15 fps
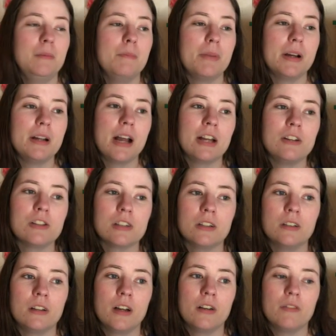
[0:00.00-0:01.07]
But I used to
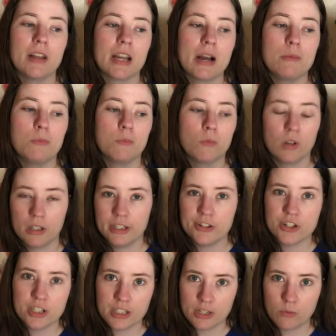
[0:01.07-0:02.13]
love, like, I
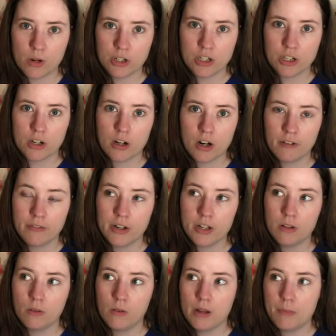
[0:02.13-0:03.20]
religiously watched her her
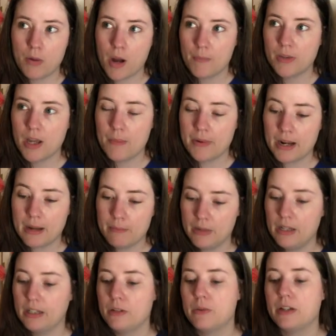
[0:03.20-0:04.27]
video. It popped up and I
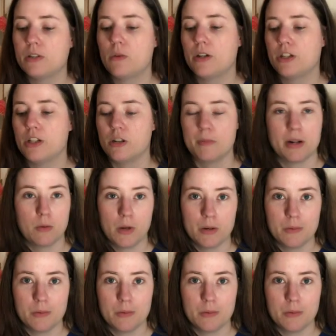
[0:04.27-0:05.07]
immediately went to watch it no matter what